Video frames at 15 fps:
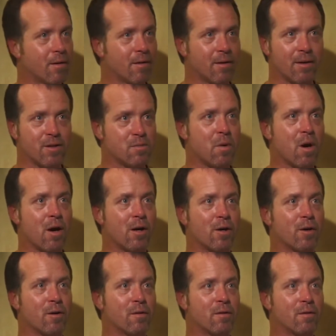is
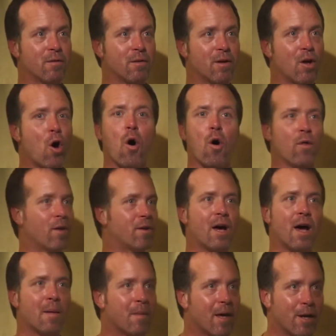monitored all the
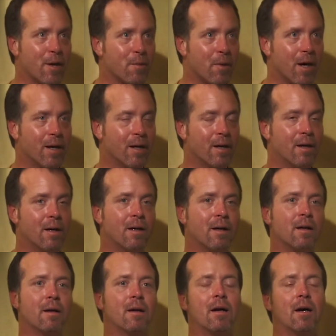time anyway.
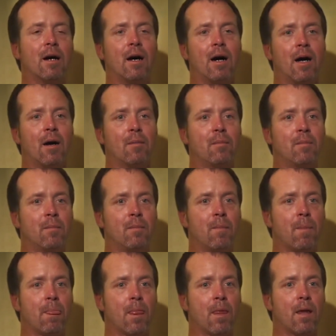Uh,
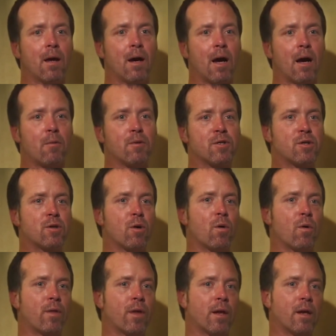I was
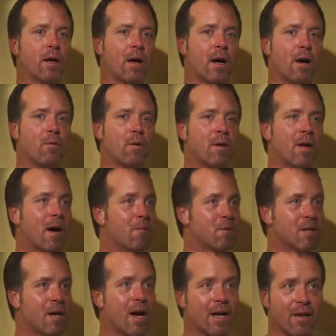told that I, would, I was
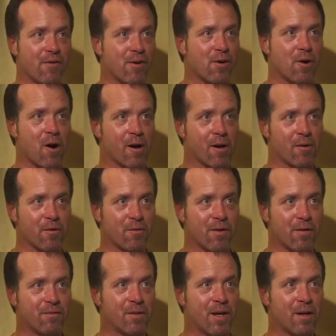not given an Article
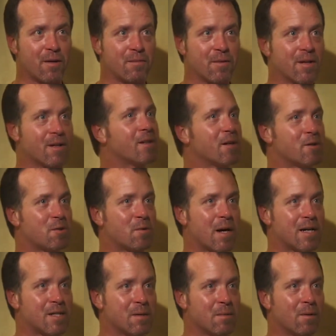15 because that's
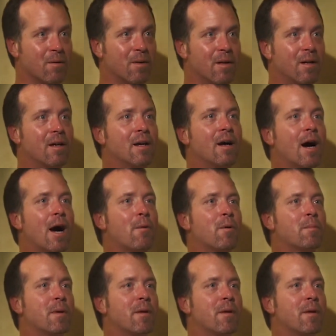traceable. I would be